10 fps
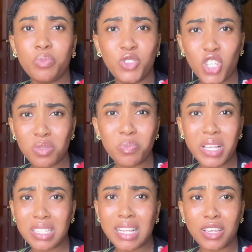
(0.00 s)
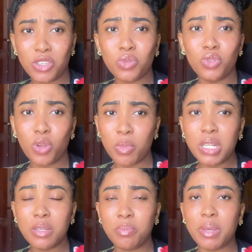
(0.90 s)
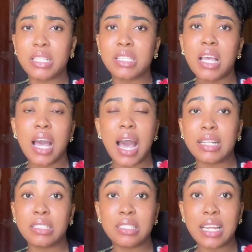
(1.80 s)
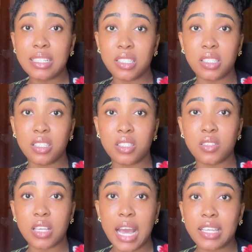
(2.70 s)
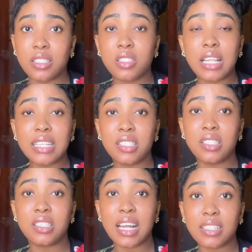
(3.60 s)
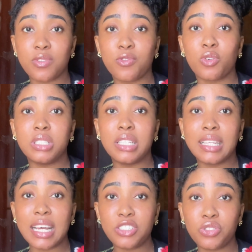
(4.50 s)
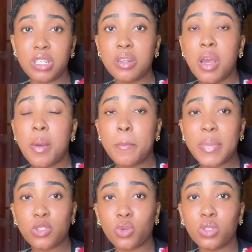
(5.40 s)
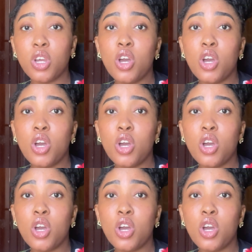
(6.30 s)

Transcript: Just bathe like you normally bathe, and that is it, guys. That is that for the lathering method.